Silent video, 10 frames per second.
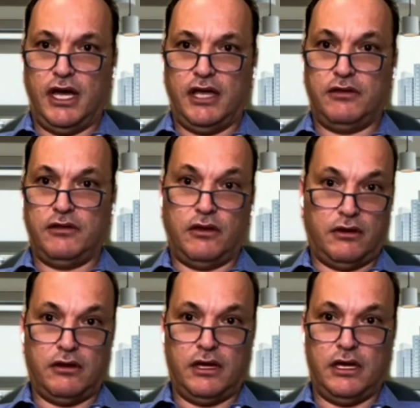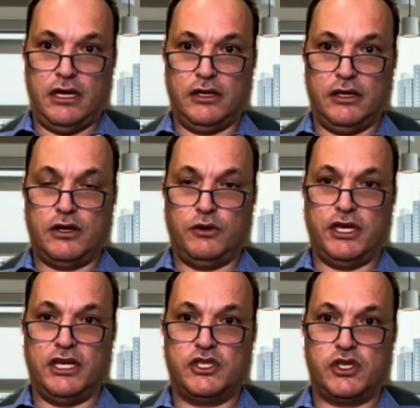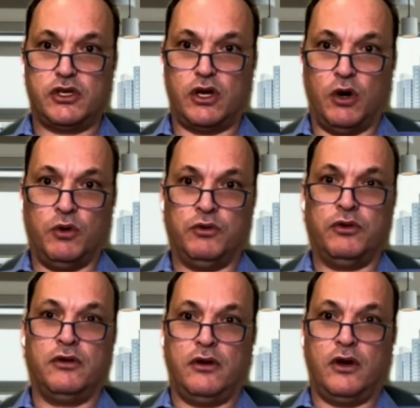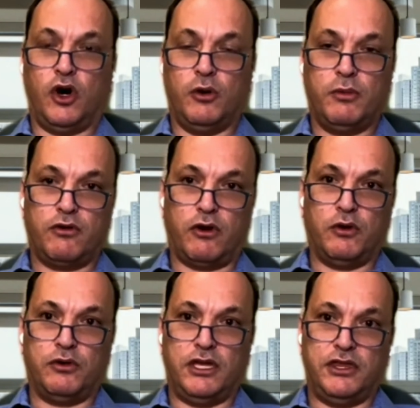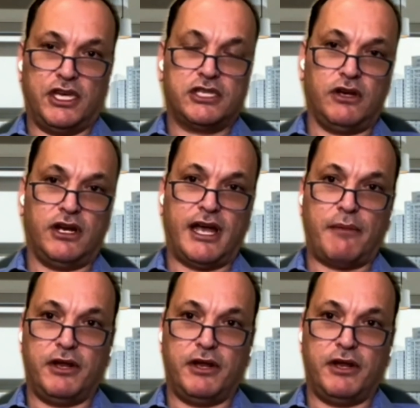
and including its own homegrown industrial